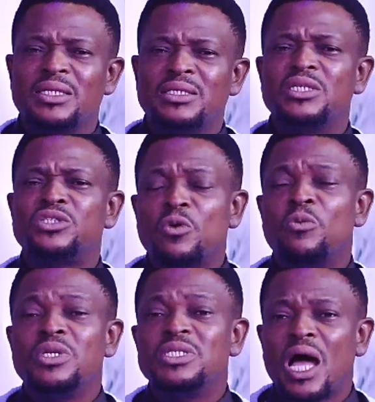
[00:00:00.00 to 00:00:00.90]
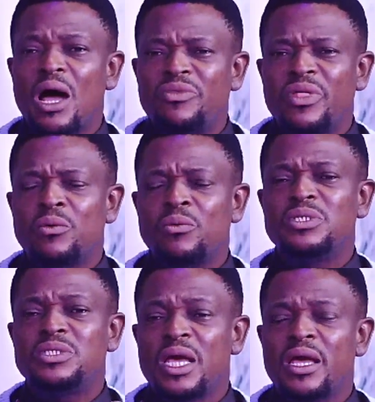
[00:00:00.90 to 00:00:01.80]
say someone is out there. Who
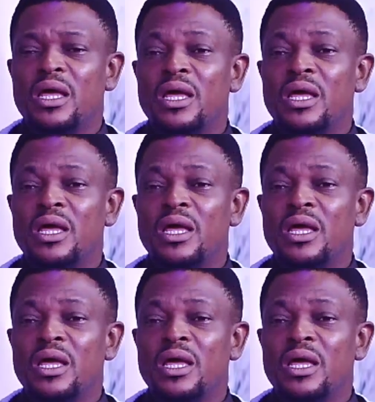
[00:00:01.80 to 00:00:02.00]
is there?